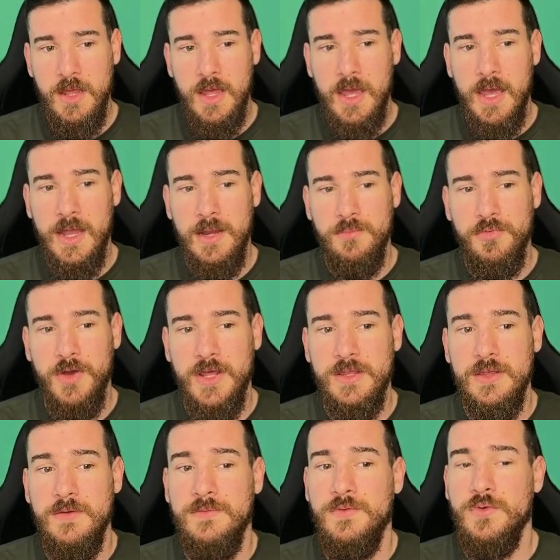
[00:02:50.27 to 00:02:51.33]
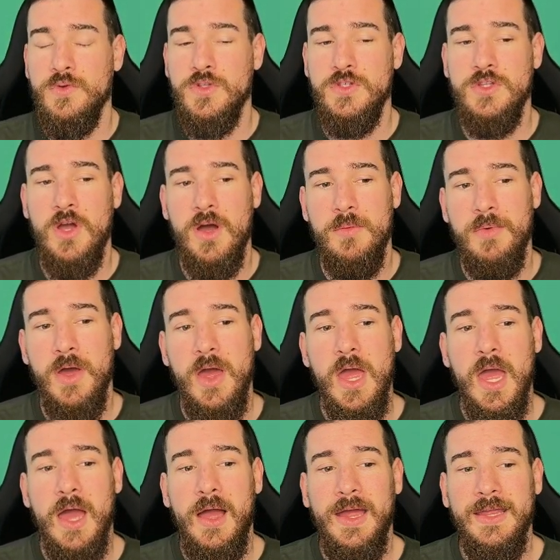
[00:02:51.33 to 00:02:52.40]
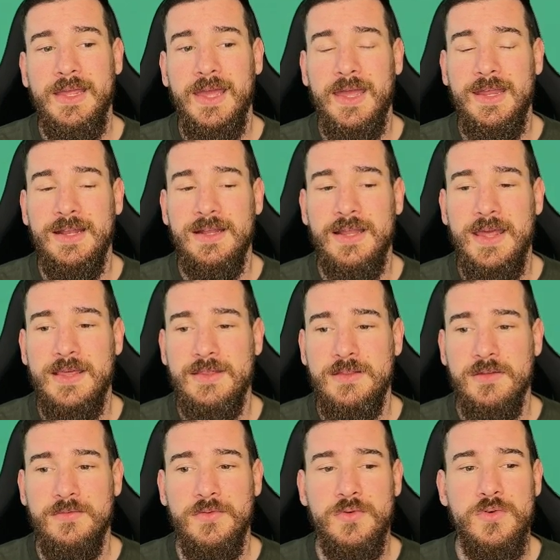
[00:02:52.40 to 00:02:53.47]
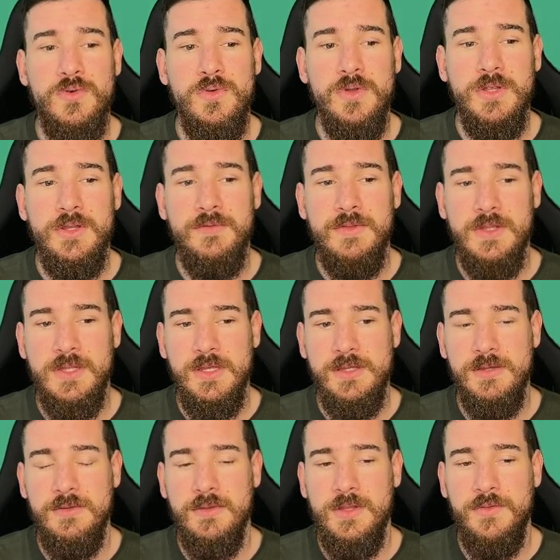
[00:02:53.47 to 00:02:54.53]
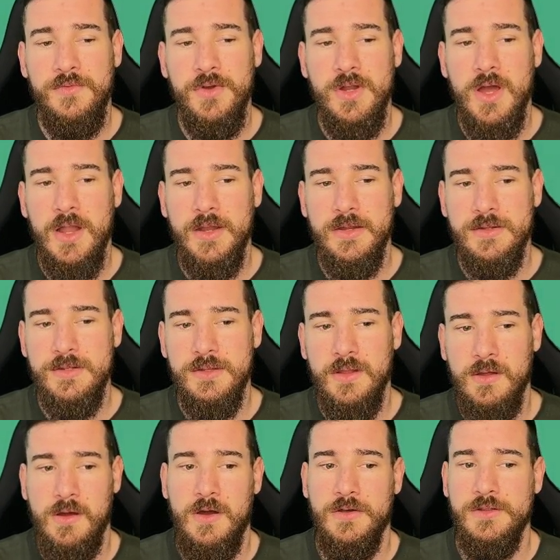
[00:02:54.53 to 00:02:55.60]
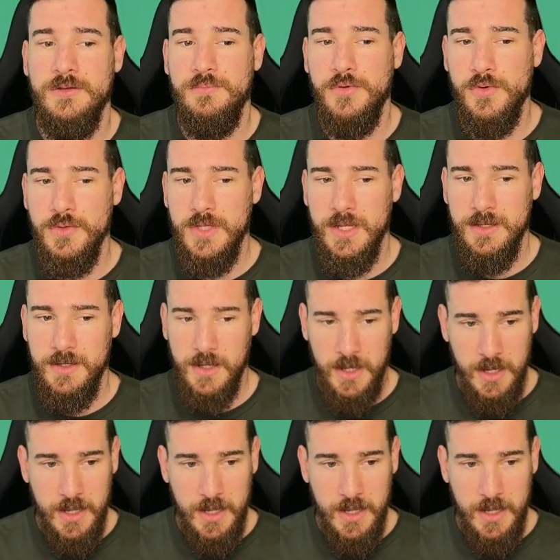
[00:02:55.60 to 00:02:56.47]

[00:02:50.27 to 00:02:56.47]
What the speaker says: and then press full stop, I get a list of all of the different colors that are supported.